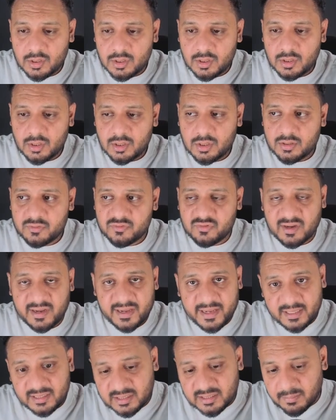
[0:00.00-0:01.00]
So
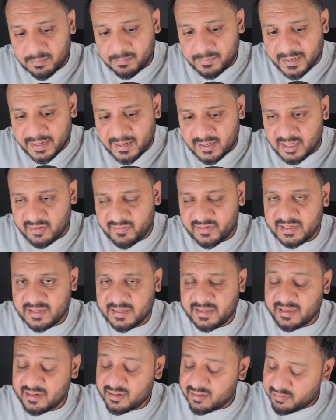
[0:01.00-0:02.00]
again, comparative,
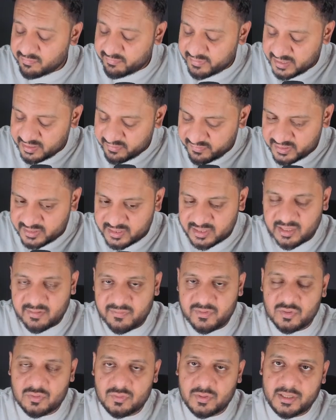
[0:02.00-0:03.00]
and whenever they give
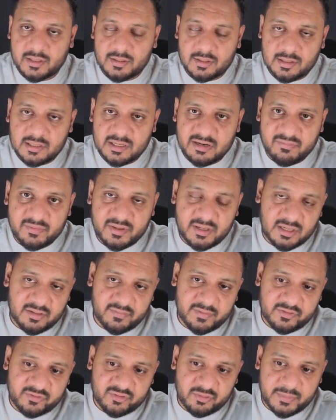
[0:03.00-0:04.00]
you a government
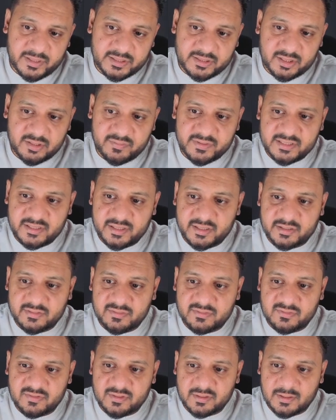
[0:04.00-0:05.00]
intervention method,
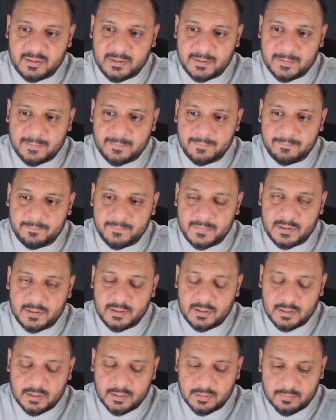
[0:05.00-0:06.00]

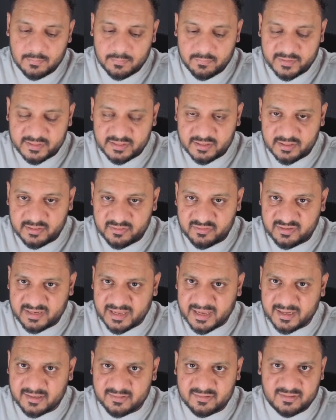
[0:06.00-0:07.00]
whether it's
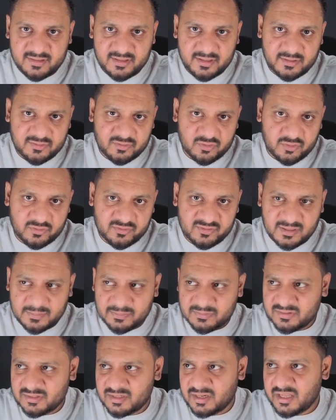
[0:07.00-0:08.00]
taxes or
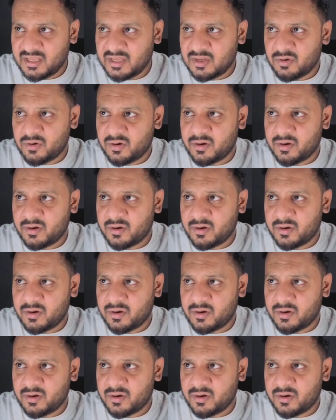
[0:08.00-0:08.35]
subsidy or